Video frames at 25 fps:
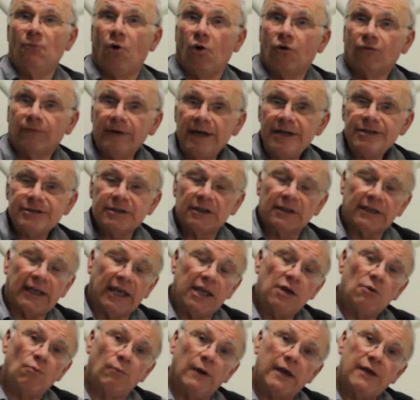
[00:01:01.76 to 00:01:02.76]
more
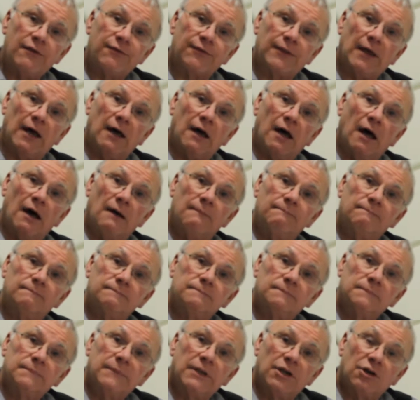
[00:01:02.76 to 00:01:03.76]
recently with
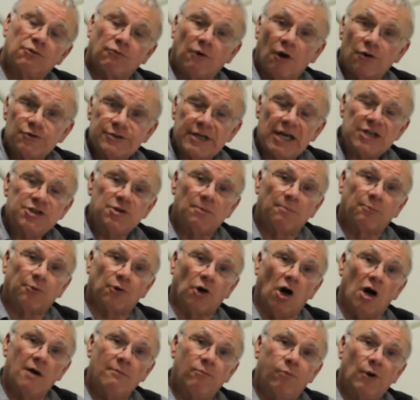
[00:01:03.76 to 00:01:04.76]
the Rosetta
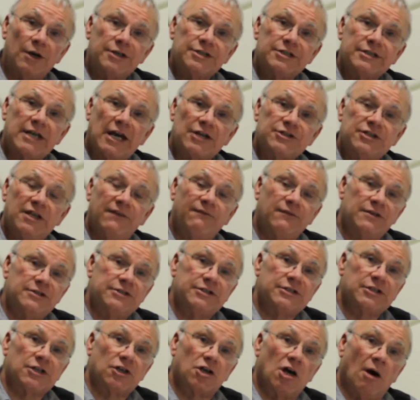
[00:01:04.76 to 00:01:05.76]
probe, which has actually
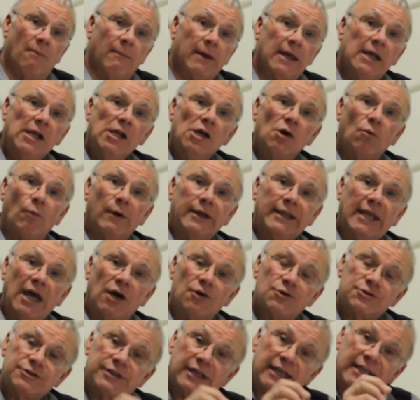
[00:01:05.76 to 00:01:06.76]
visited the comet, we
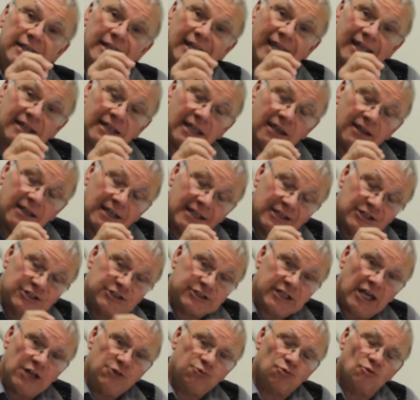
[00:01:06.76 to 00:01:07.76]
now see the
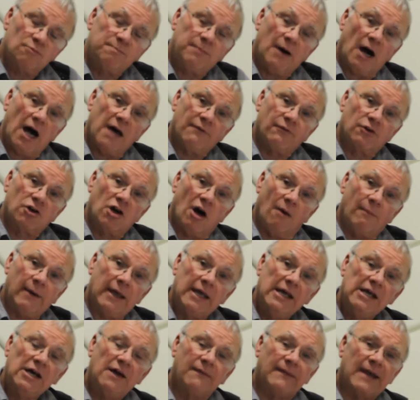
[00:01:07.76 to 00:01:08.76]
central part of the
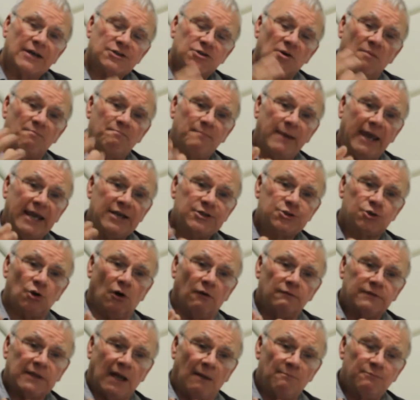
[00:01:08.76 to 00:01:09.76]
comet, there's a big
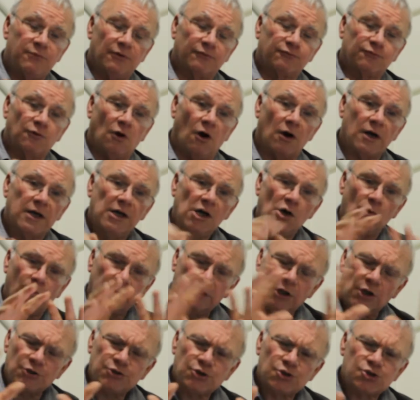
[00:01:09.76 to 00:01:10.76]
sort of lump of rock
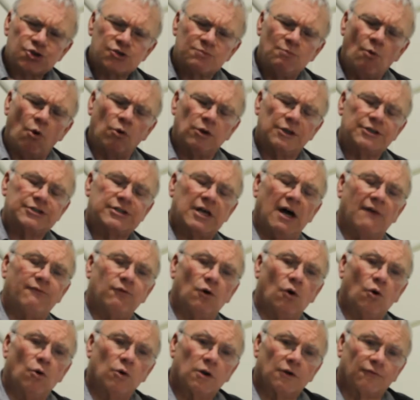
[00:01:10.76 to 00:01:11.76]
with lots of smaller
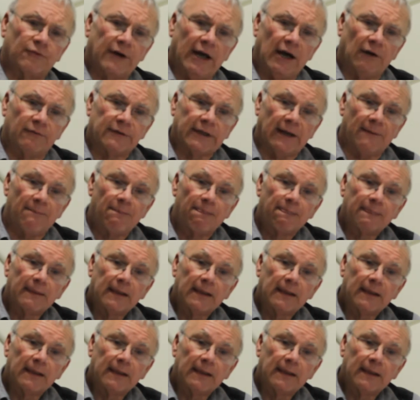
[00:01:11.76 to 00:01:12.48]
stuff all around it.